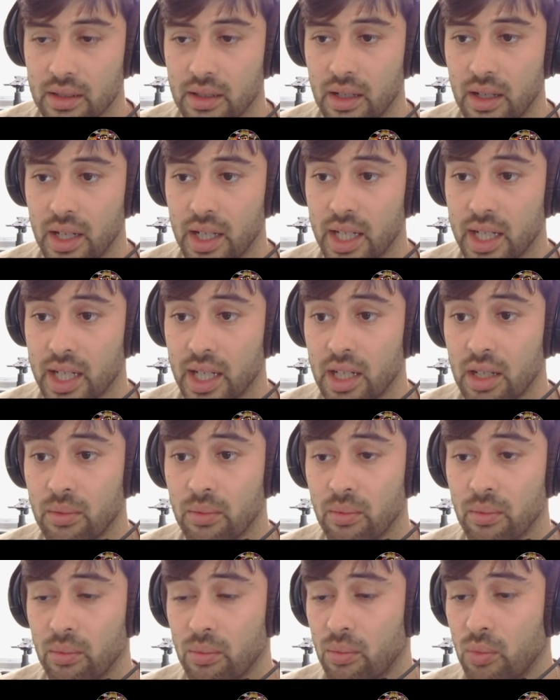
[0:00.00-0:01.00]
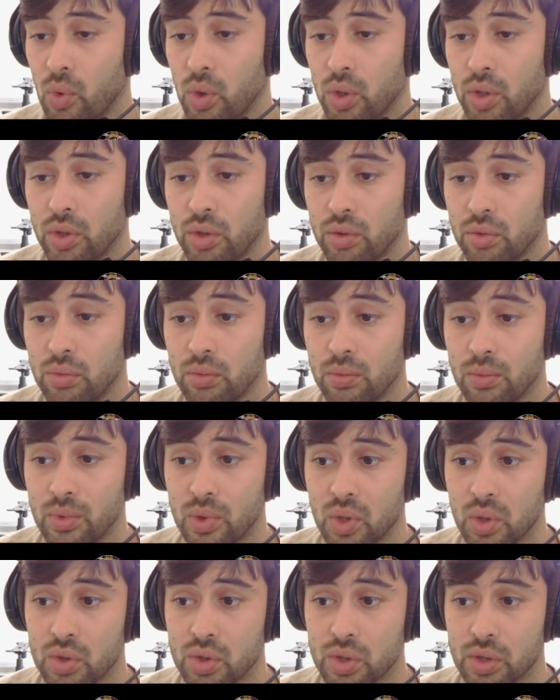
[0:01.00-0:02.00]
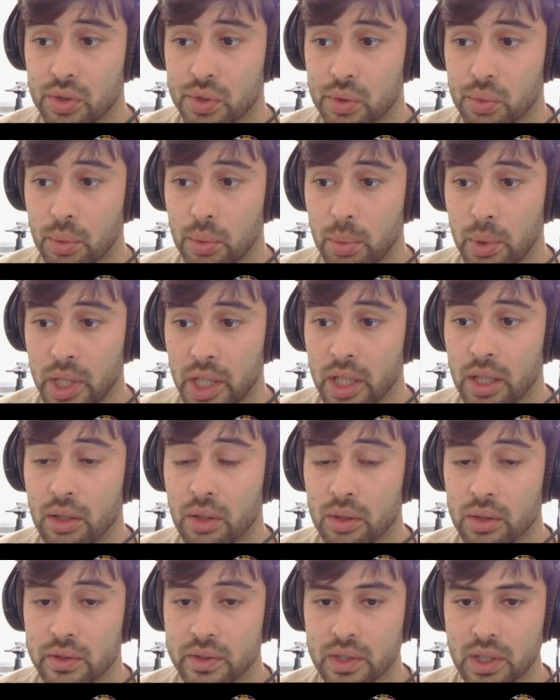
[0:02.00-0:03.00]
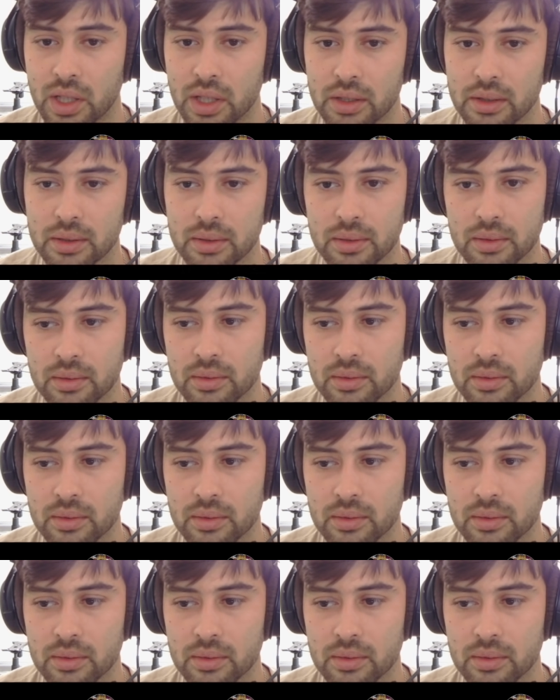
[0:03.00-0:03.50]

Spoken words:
I kind of want to just rip it in, honestly.